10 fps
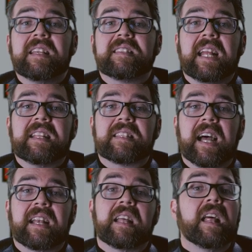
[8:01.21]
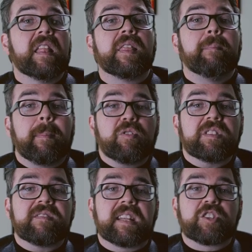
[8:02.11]
states that the
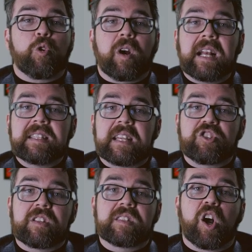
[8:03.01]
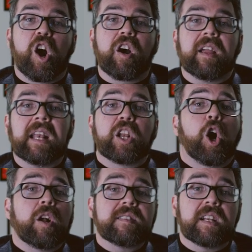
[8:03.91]
members of such organizations are in
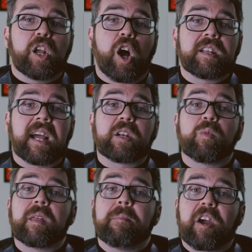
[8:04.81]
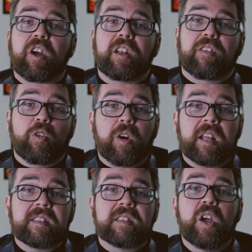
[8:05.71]
constant contact with American
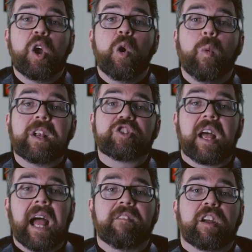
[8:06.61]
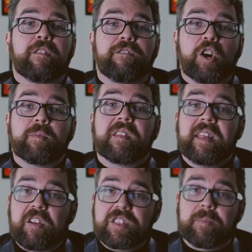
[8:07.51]
authorities, which have confirmed
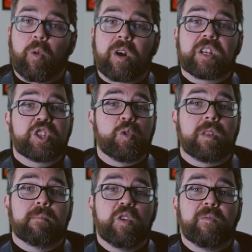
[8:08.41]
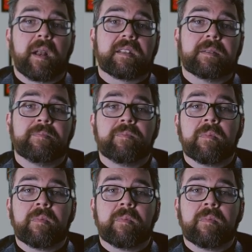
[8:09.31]
their support to the movement.